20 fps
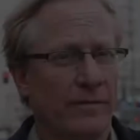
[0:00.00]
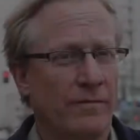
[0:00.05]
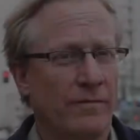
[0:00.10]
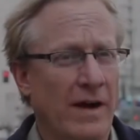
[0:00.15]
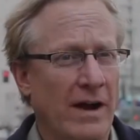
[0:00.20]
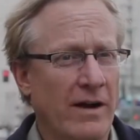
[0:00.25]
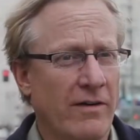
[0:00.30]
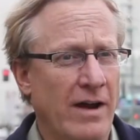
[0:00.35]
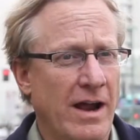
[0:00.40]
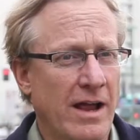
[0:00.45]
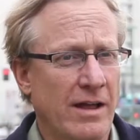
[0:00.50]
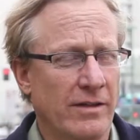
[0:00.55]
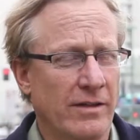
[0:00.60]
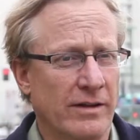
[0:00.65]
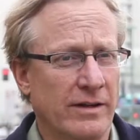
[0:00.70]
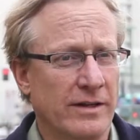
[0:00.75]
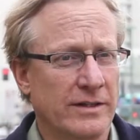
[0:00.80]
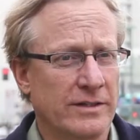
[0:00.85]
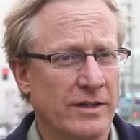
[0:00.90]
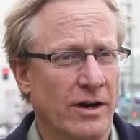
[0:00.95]
Fire Island
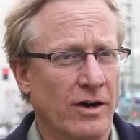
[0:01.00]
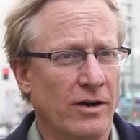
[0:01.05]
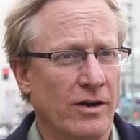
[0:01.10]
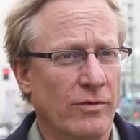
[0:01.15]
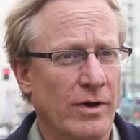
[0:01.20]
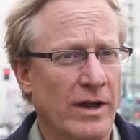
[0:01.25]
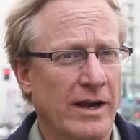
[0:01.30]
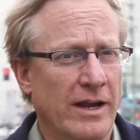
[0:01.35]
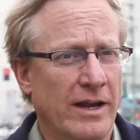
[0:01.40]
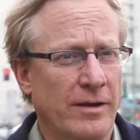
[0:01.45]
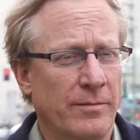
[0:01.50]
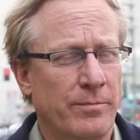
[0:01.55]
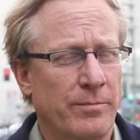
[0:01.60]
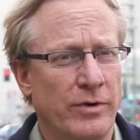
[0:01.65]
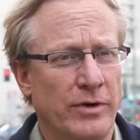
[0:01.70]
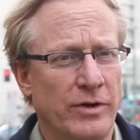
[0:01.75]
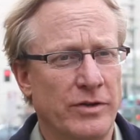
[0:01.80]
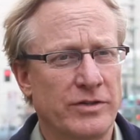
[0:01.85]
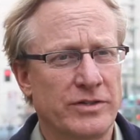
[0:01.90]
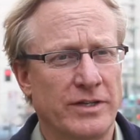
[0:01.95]
is already
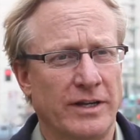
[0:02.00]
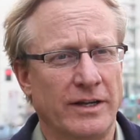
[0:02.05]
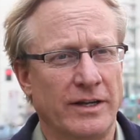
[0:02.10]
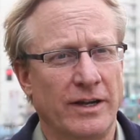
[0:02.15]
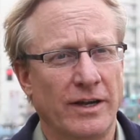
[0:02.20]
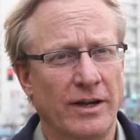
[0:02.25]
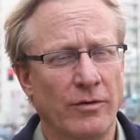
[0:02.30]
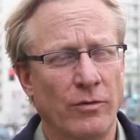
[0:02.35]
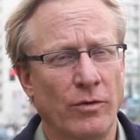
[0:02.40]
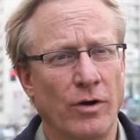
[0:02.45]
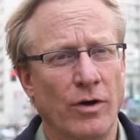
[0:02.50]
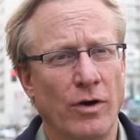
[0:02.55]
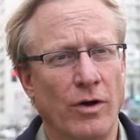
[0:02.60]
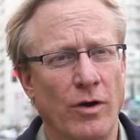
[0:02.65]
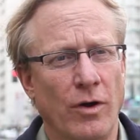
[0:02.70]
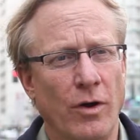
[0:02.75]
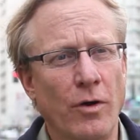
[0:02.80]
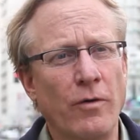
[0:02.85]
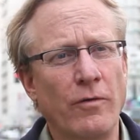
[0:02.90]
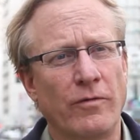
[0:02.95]
producing
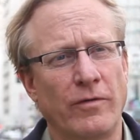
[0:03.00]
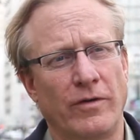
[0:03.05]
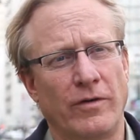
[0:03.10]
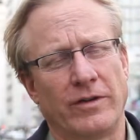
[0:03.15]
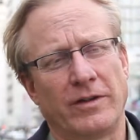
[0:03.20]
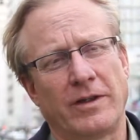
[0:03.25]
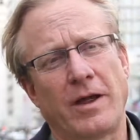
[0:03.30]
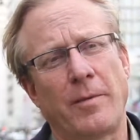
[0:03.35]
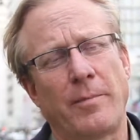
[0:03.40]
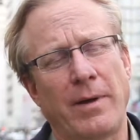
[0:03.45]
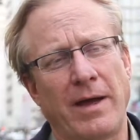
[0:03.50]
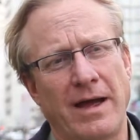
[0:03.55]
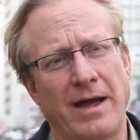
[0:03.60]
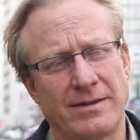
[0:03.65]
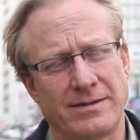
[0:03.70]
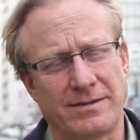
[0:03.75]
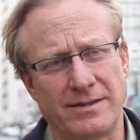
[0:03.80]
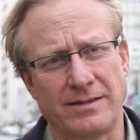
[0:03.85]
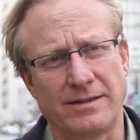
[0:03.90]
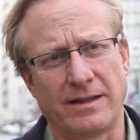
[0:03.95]
over
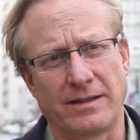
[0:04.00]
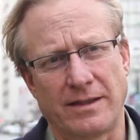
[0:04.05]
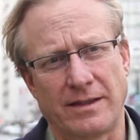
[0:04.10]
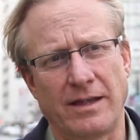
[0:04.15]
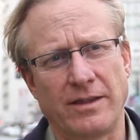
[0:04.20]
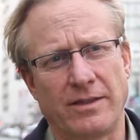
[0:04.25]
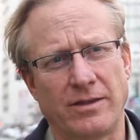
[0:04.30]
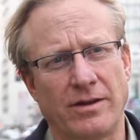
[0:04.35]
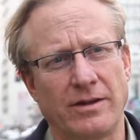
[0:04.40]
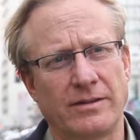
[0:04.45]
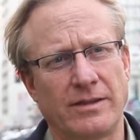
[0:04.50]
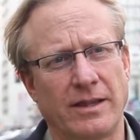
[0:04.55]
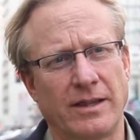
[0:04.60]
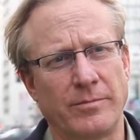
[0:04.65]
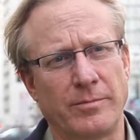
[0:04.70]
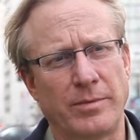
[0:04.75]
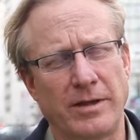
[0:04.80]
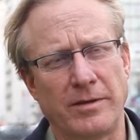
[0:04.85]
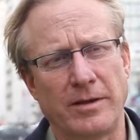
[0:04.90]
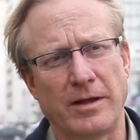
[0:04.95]
capacity that they thought they'd
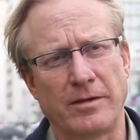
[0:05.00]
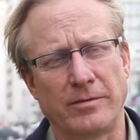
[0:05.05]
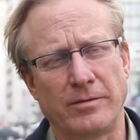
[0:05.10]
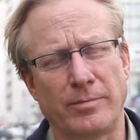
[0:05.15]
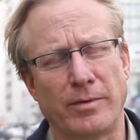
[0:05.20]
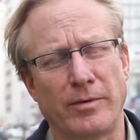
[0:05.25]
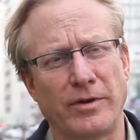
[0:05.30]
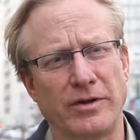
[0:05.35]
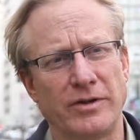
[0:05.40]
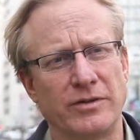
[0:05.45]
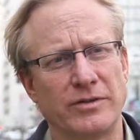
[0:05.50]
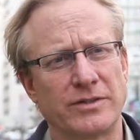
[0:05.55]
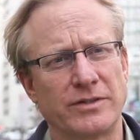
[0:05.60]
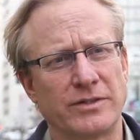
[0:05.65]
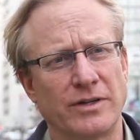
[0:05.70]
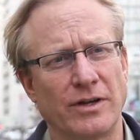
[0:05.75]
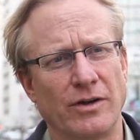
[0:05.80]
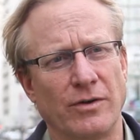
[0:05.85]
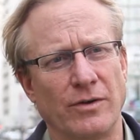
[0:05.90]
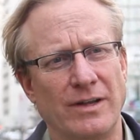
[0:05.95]
be able to produce,
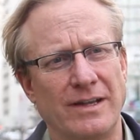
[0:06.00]
so